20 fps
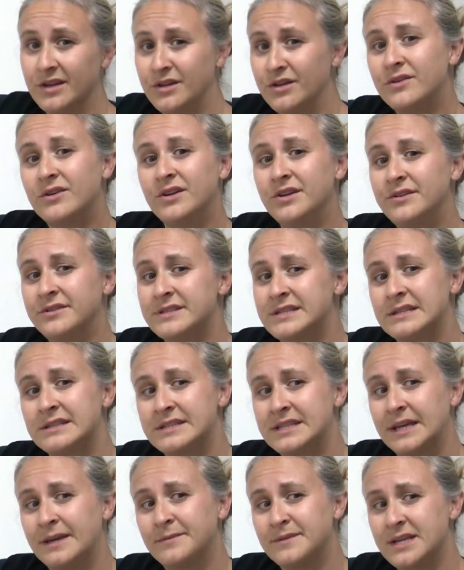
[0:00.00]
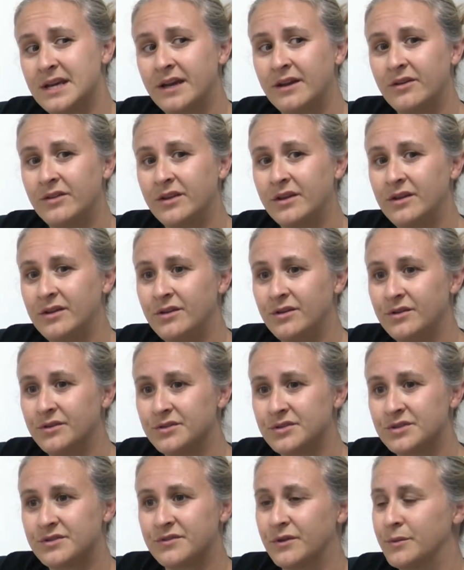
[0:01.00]
and you can use the same title that you
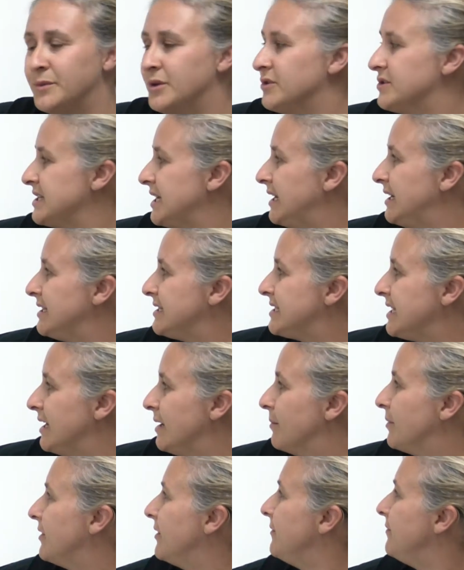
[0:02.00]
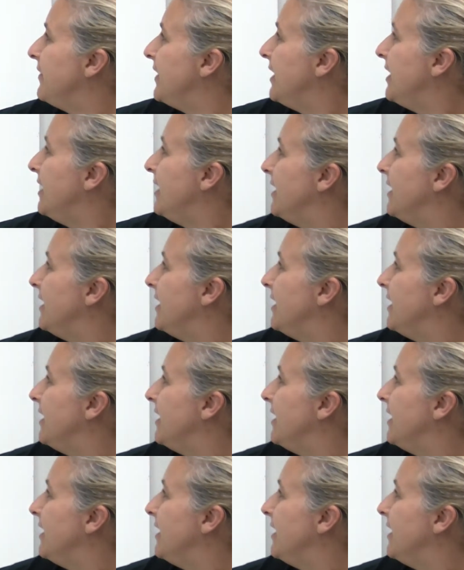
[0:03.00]
used from your data table,